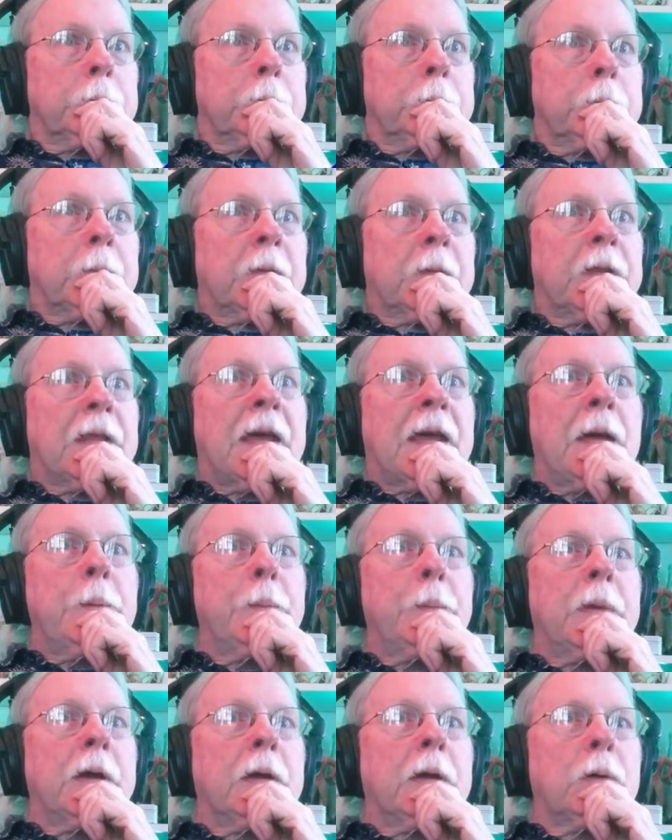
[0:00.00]
That
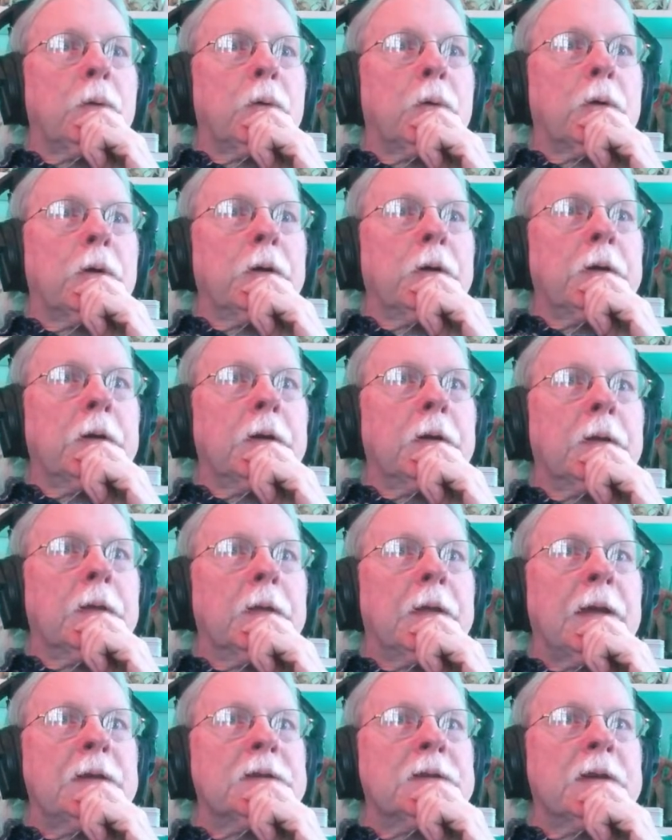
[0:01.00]
might work.
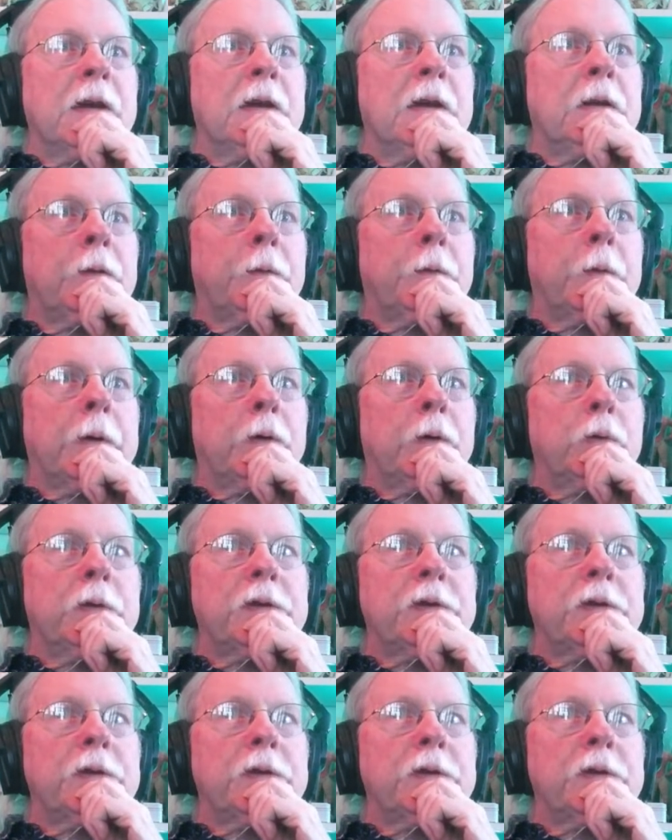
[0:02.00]
That's kind of roundish